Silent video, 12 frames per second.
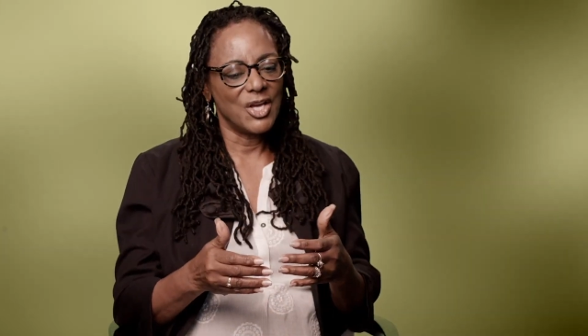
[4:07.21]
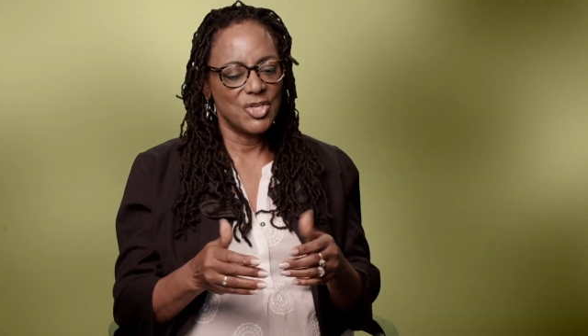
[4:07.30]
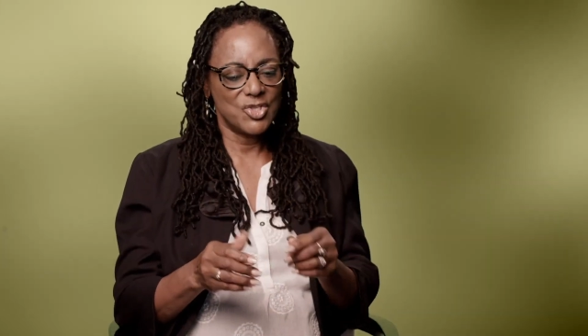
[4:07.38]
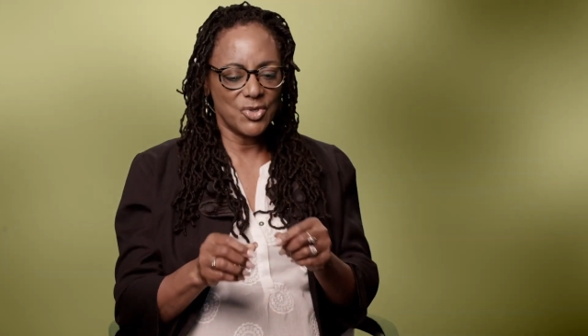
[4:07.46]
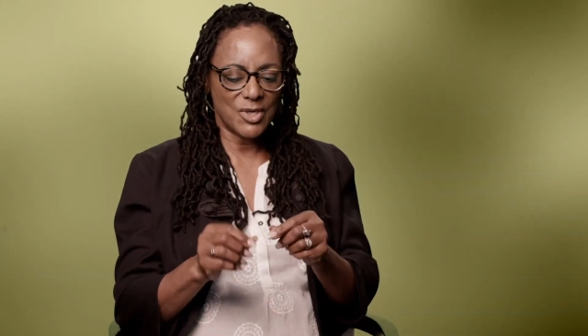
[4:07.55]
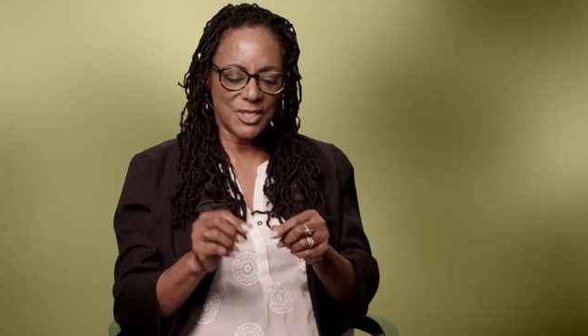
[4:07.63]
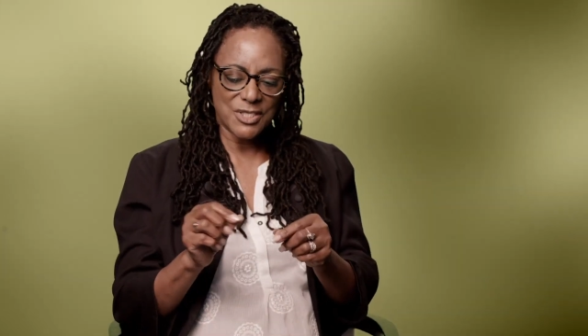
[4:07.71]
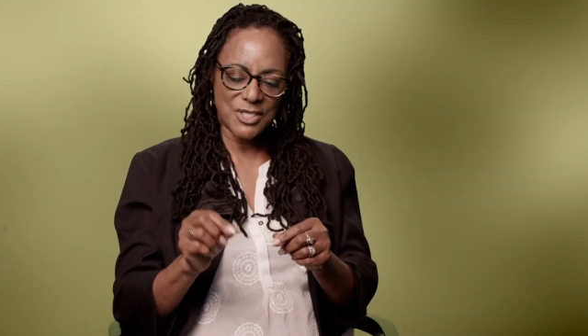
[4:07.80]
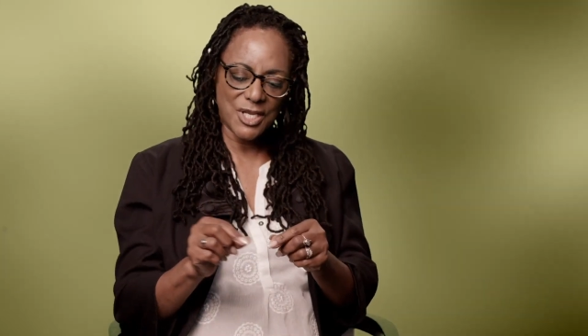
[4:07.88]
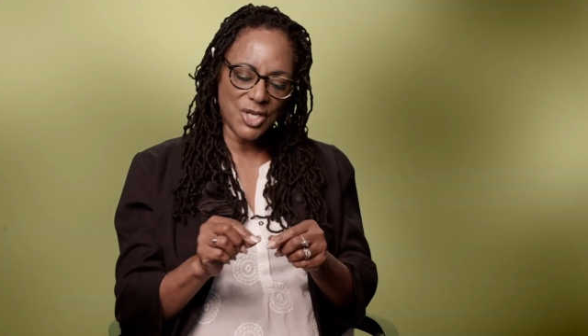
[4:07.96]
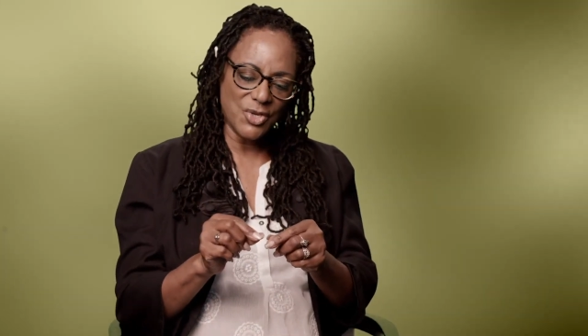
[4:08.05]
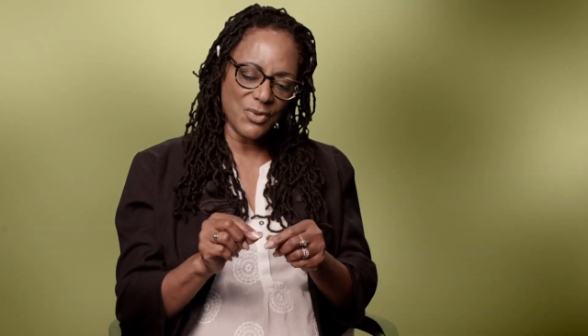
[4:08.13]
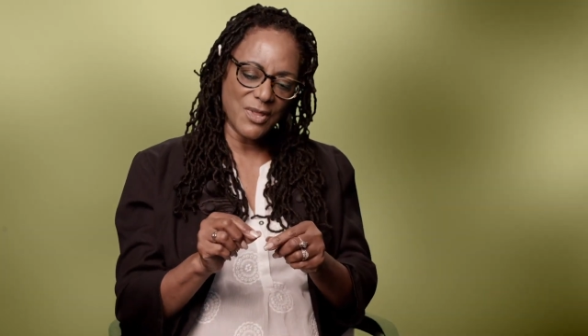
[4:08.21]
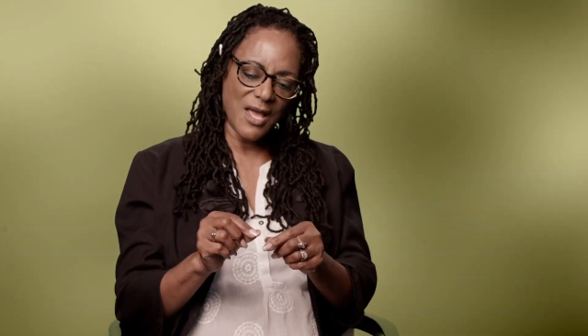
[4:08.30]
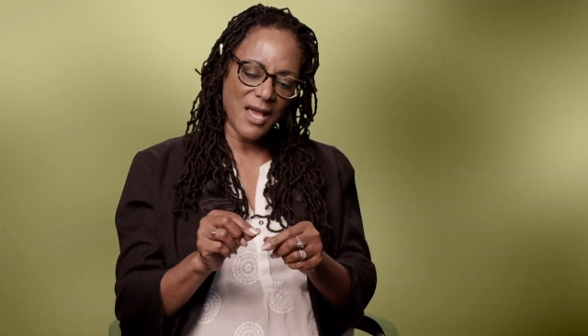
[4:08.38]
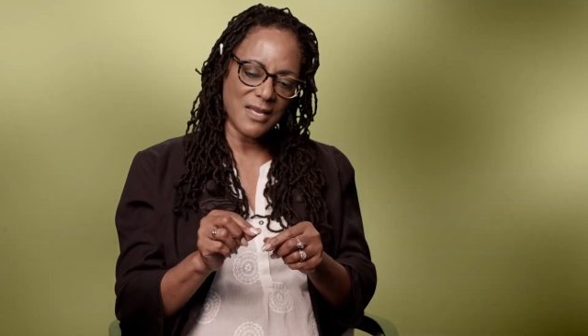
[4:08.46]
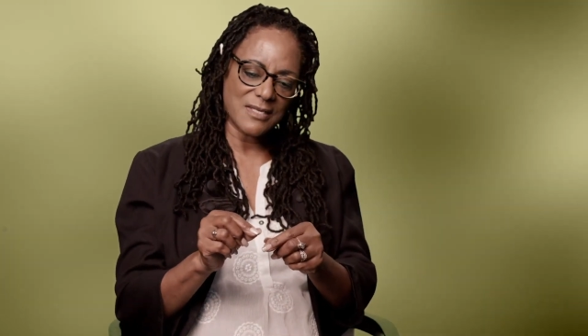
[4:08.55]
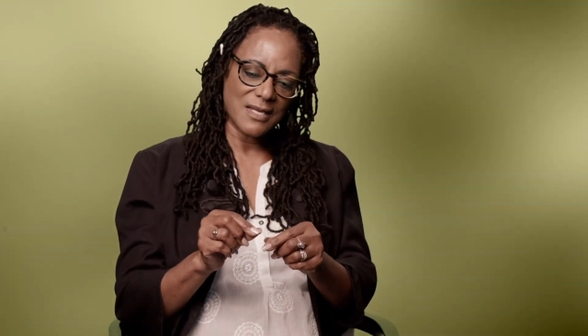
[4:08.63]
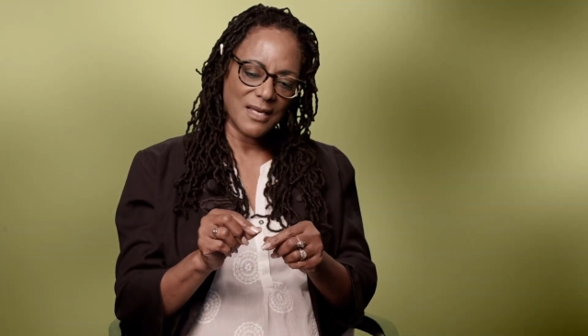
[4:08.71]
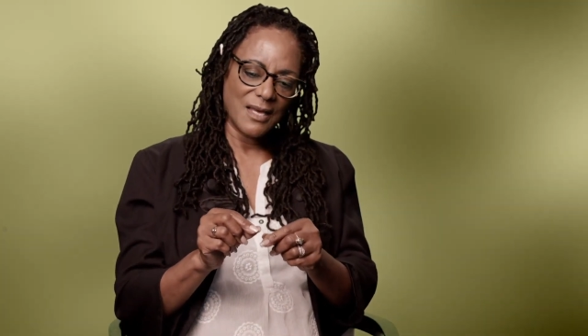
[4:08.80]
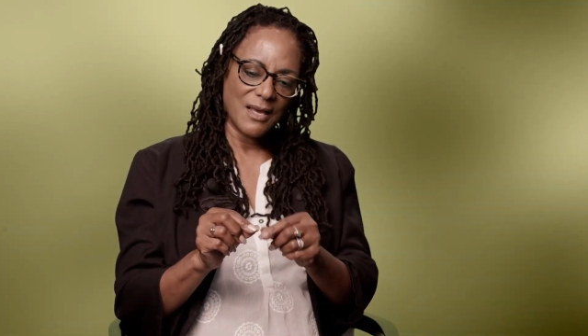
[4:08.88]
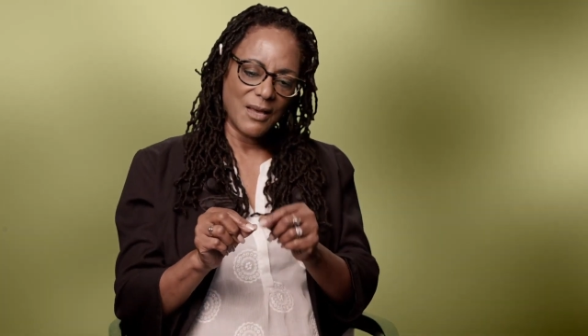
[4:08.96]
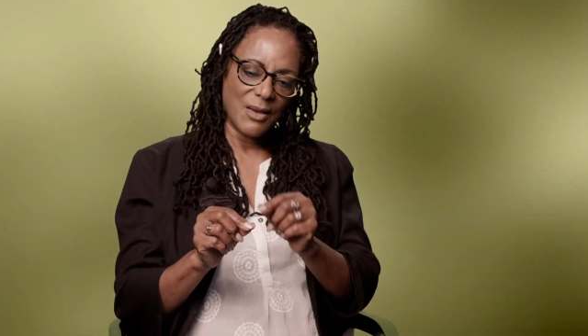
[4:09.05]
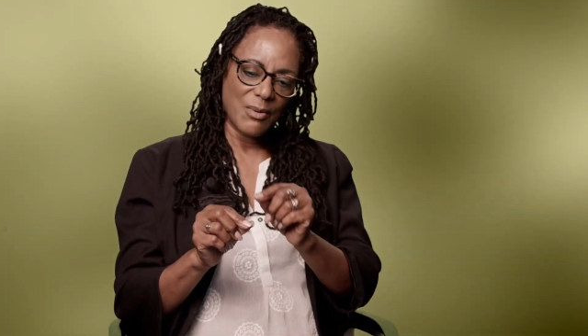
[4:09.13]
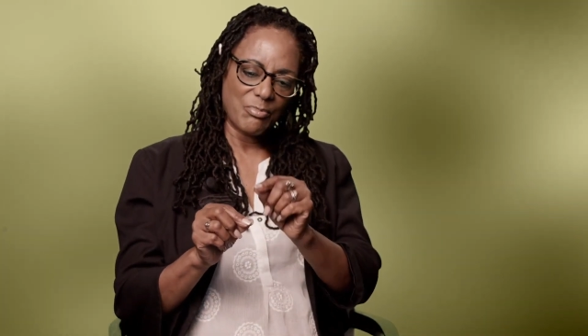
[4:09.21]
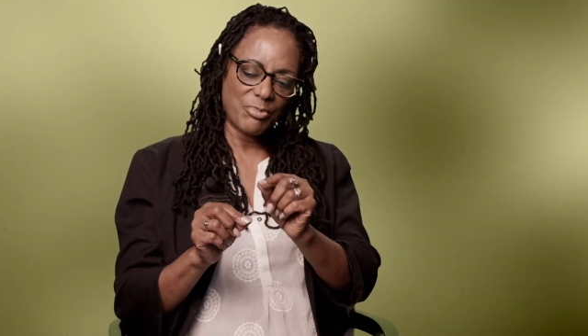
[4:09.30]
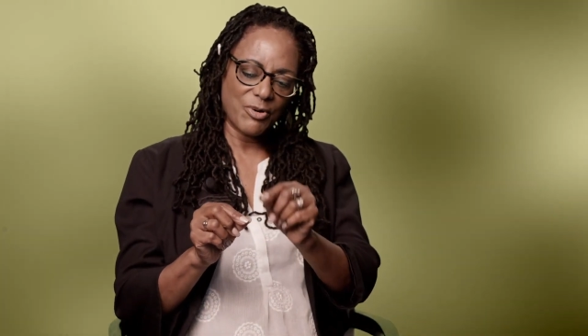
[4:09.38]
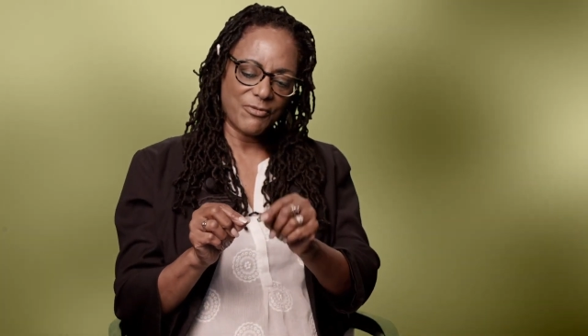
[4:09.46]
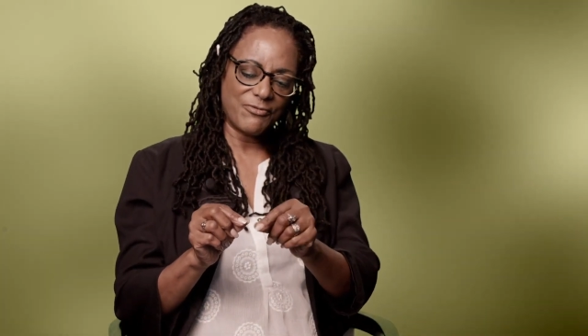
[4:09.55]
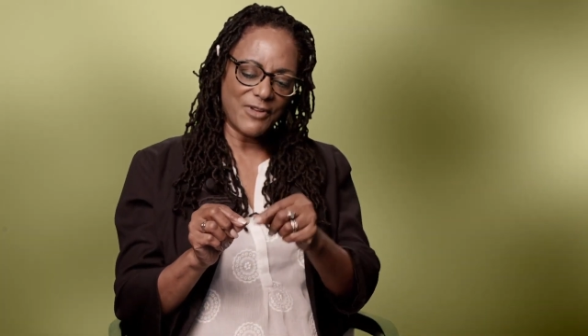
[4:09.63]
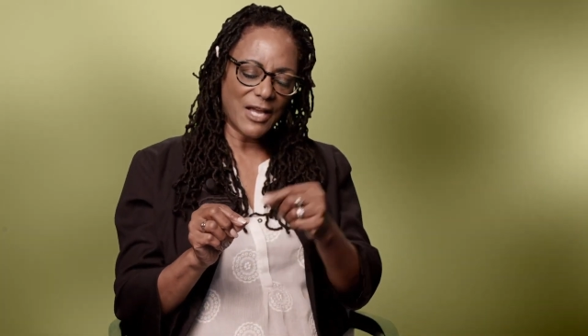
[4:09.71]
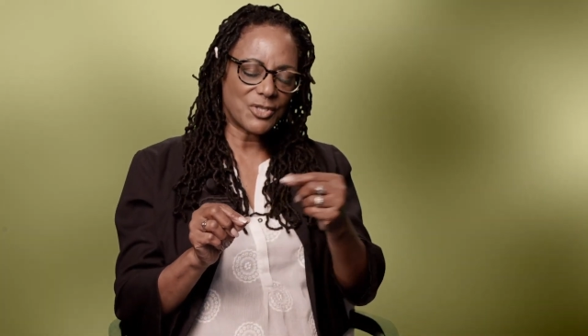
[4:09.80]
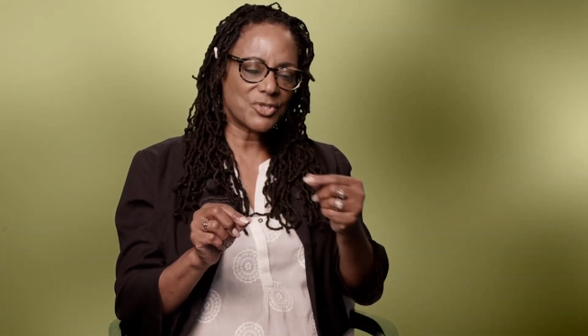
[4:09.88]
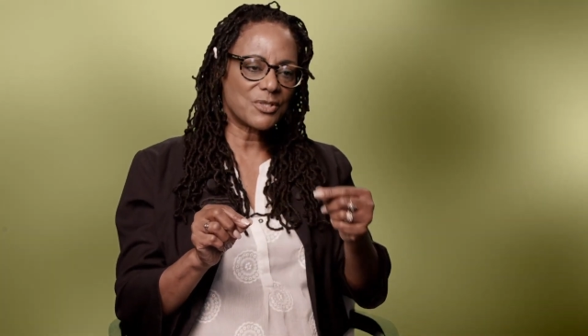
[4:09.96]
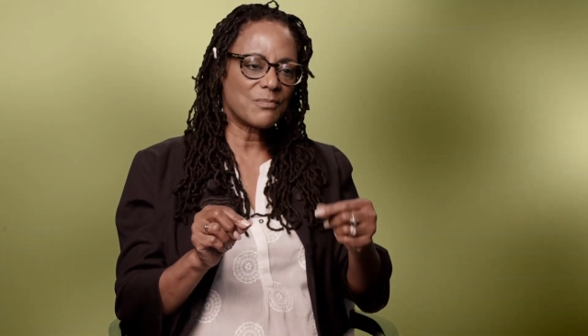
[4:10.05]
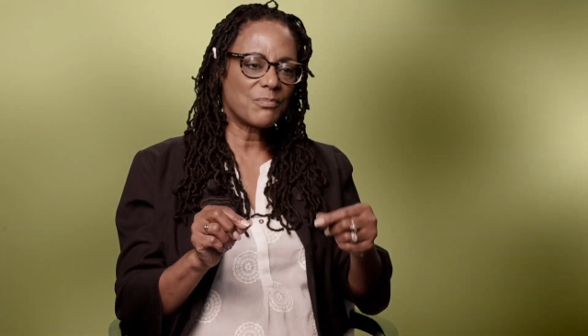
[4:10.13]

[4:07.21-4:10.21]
to continue that perfection